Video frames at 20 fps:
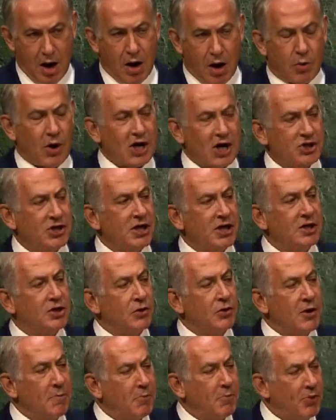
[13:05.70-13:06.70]
rushing
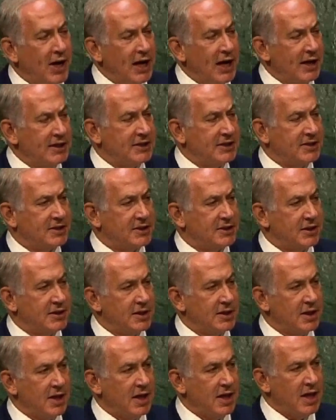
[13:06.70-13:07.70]
to embrace
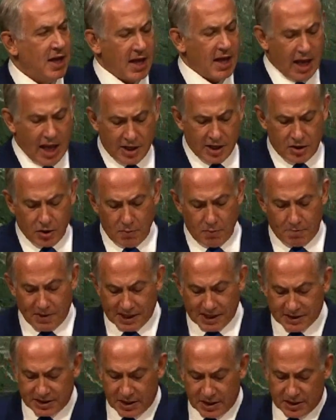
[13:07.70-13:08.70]
and do
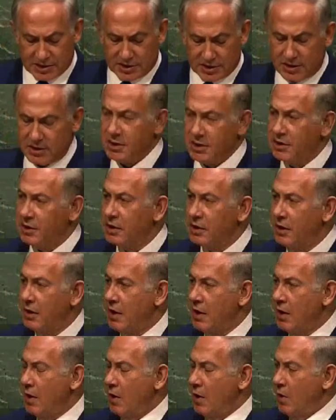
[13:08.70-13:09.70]
business
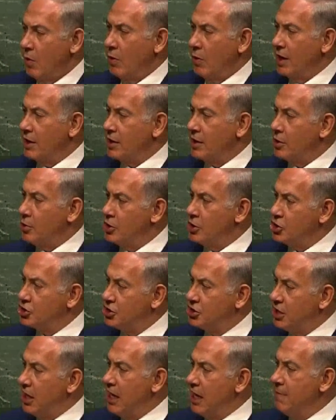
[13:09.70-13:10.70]
with a
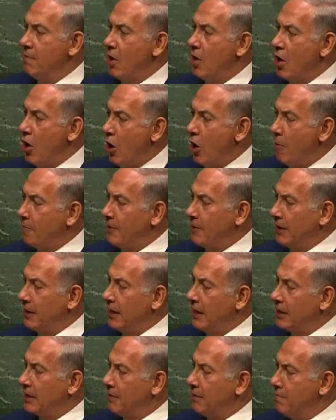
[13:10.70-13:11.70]
regime
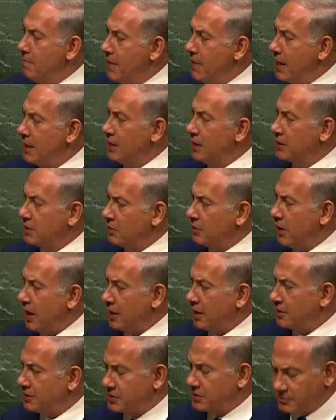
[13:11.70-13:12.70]
openly committed to
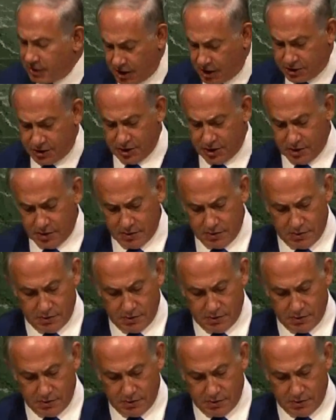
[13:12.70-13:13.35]
our destruction.